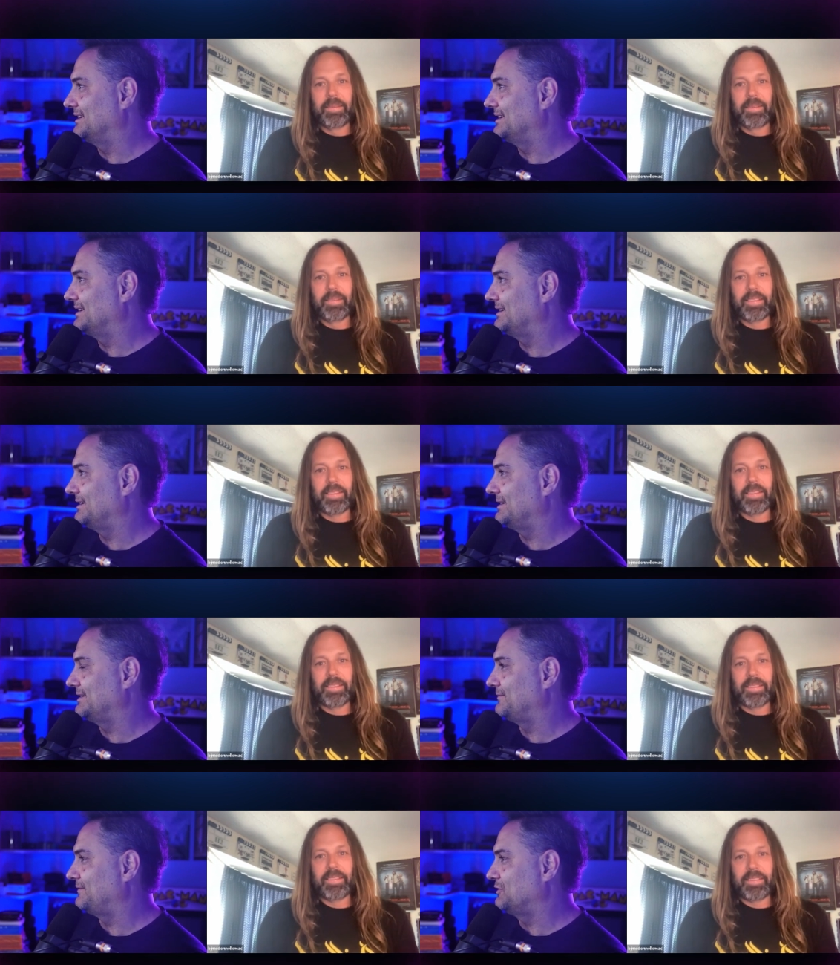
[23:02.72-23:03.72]
Speaker 1: you know,
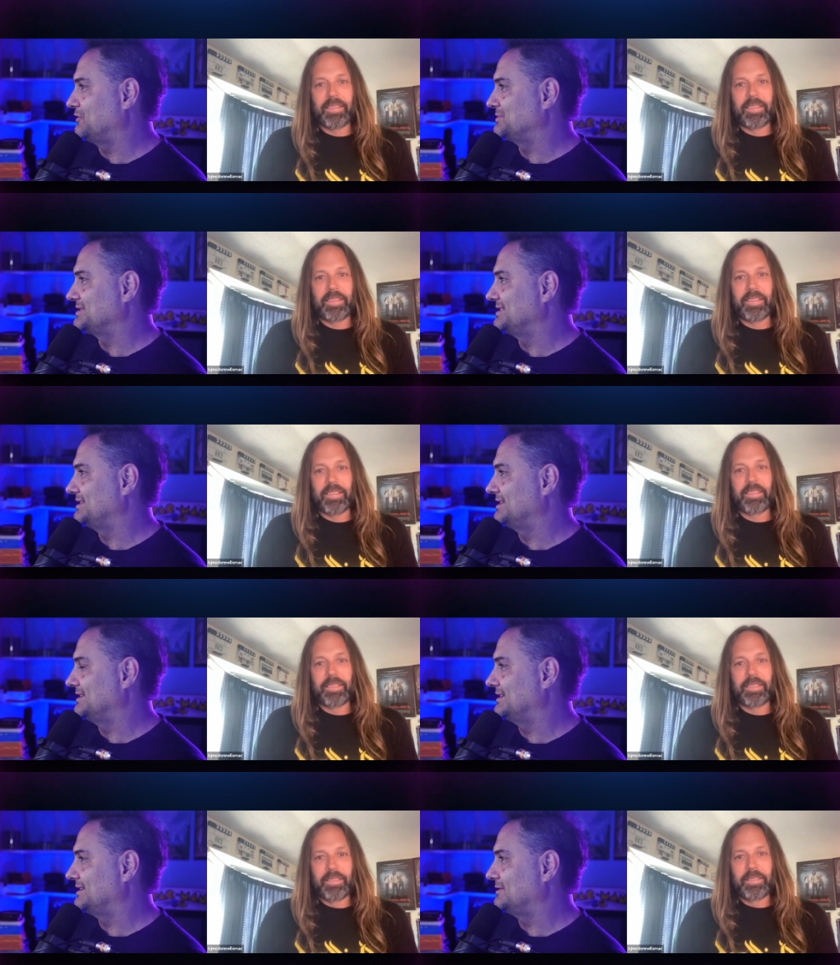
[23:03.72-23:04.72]
films and uh,
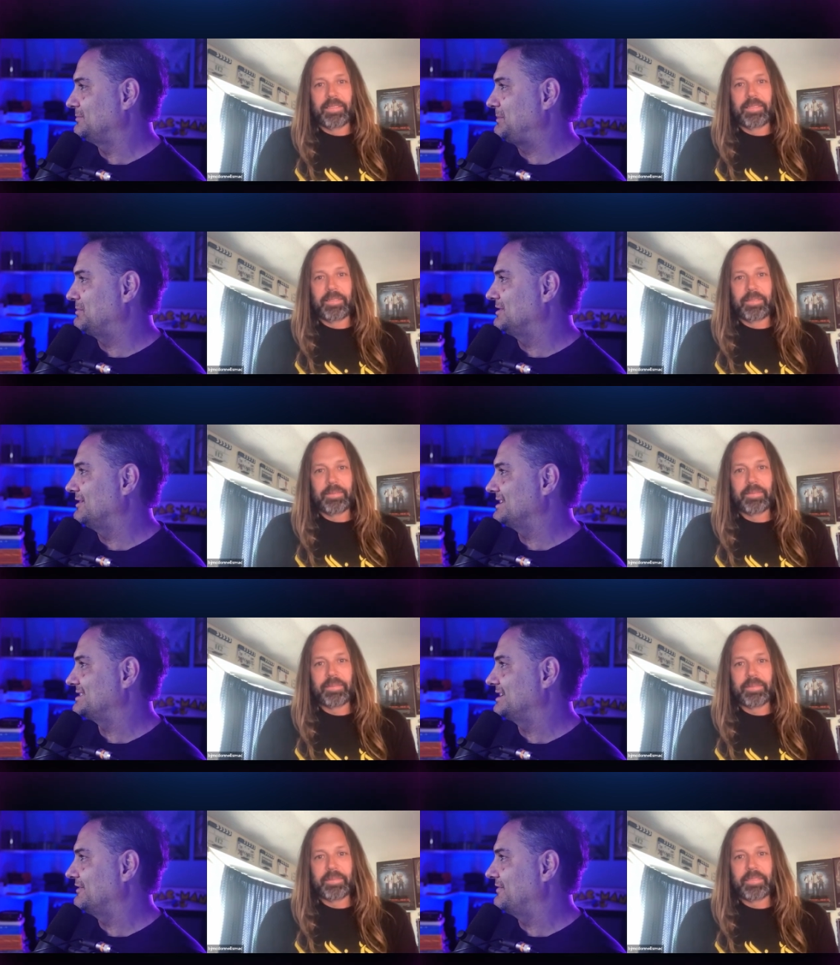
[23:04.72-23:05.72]
you know people and all that
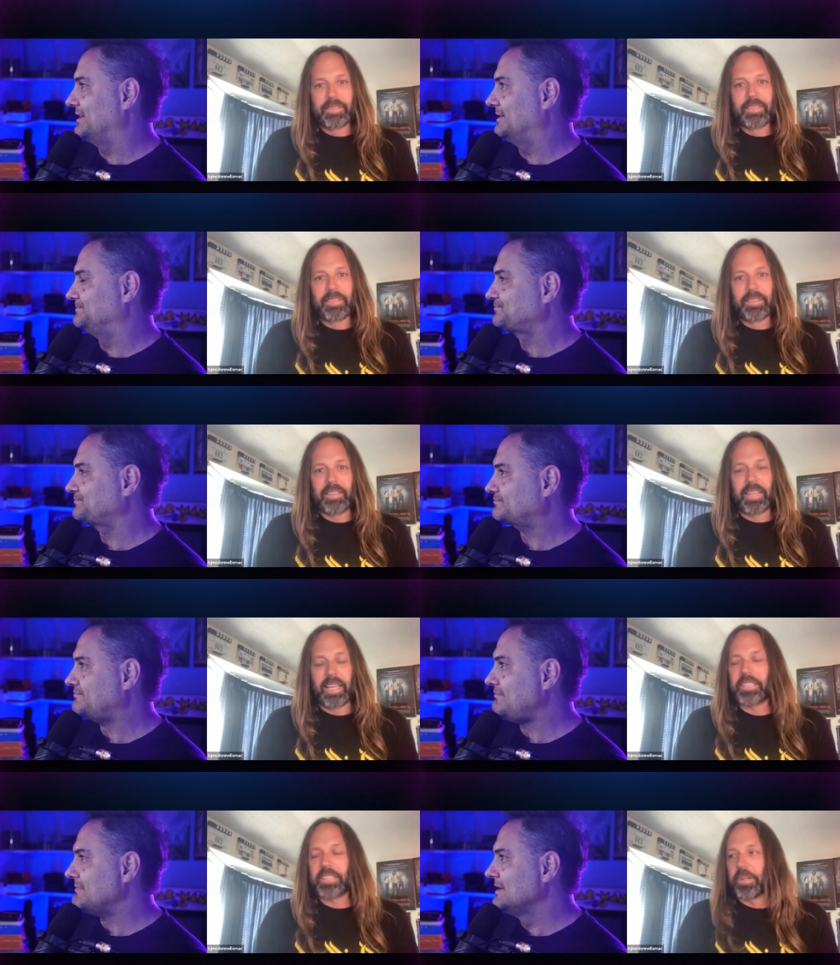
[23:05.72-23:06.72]
stuff. Um,
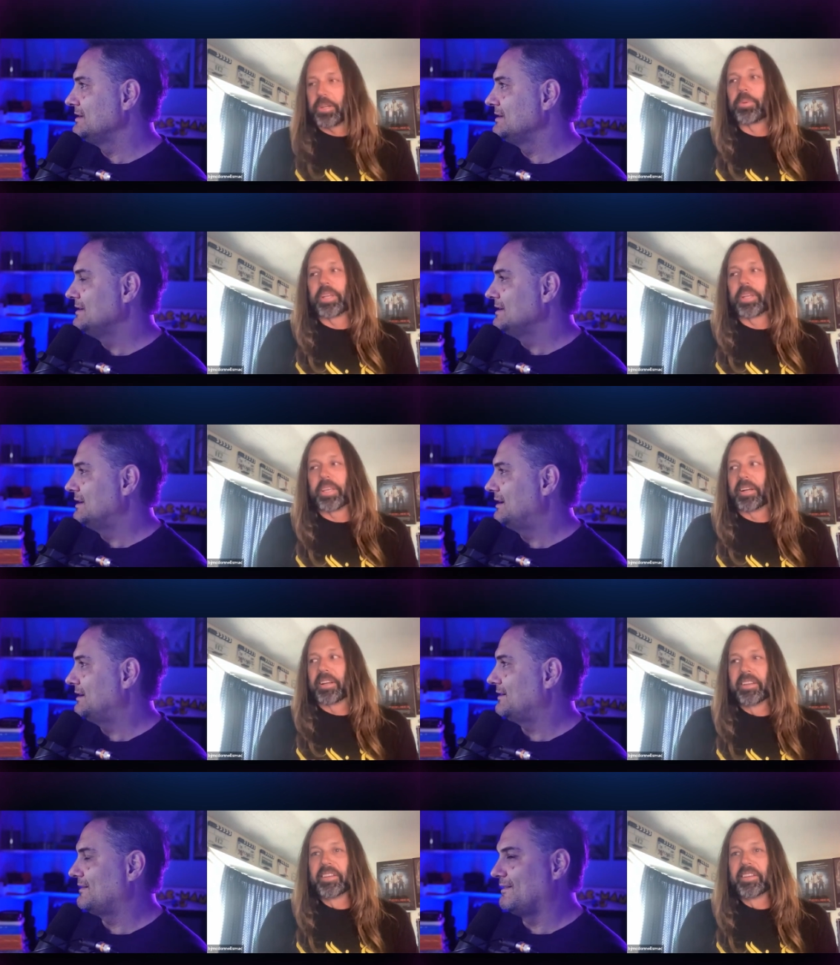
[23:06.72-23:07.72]
Speaker 2: I got started pretty
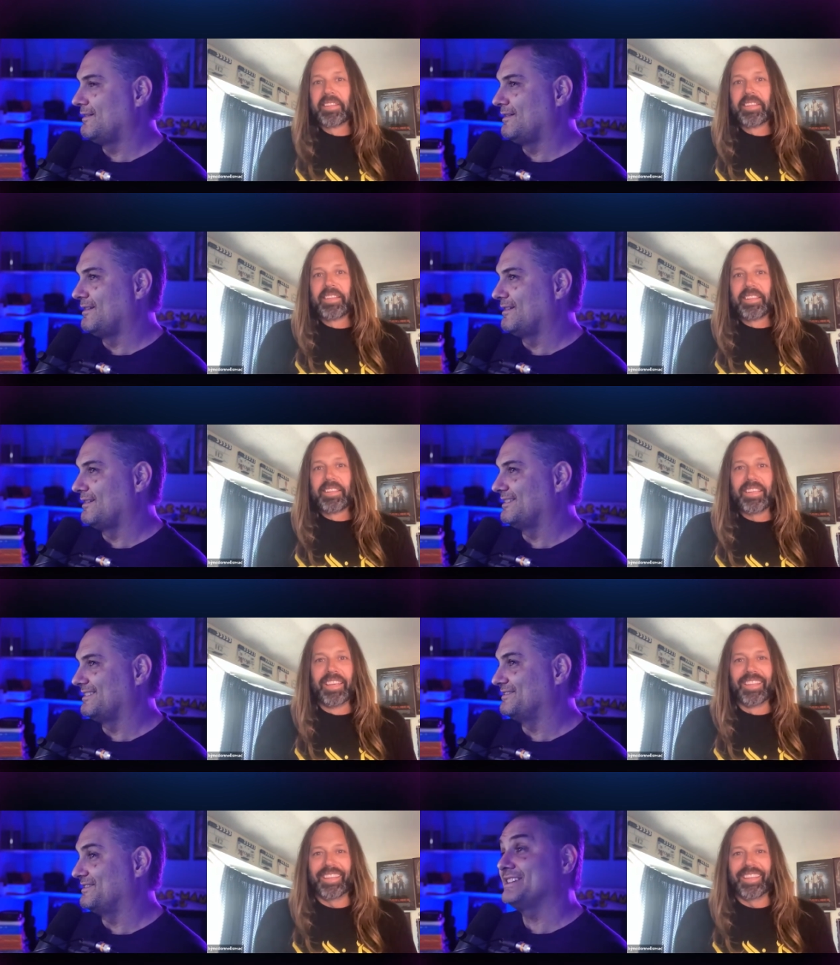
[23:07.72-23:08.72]
young.
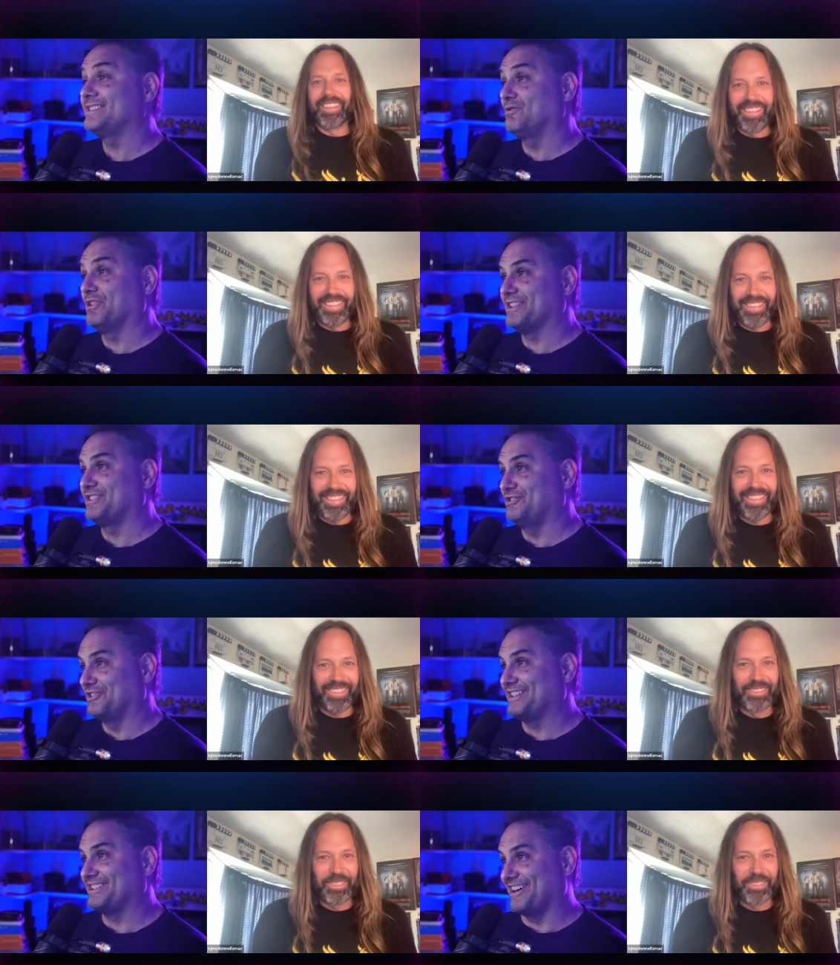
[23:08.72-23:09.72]
Speaker 1: That well, that's cool.
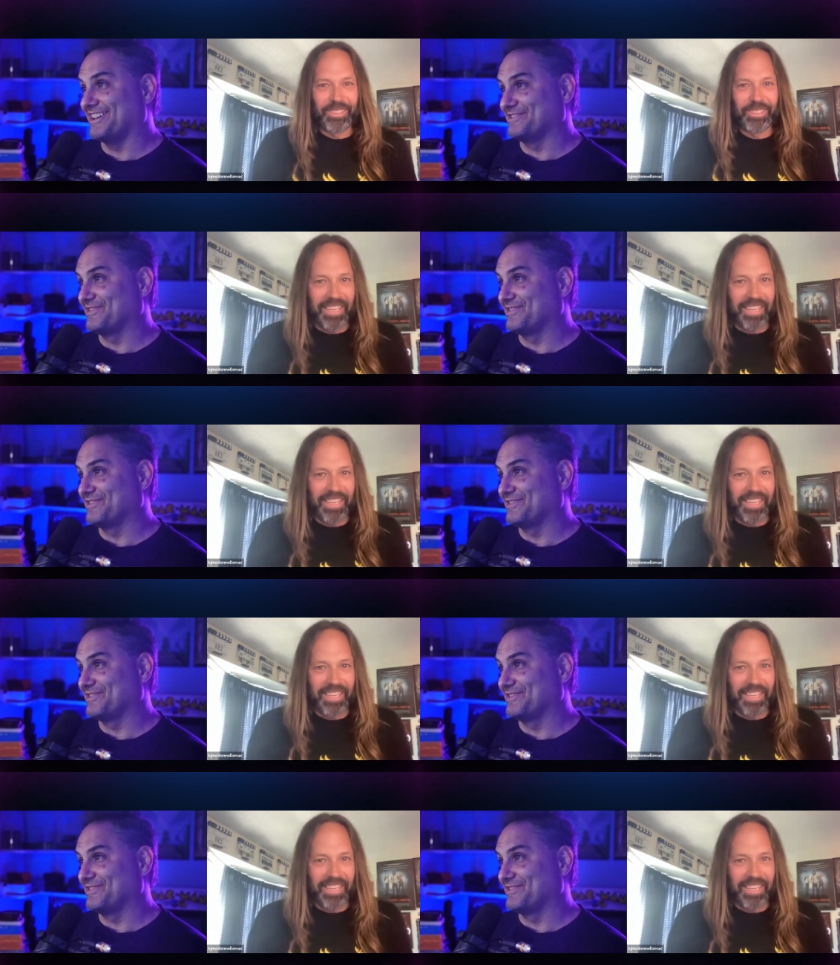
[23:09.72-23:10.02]
That's awesome.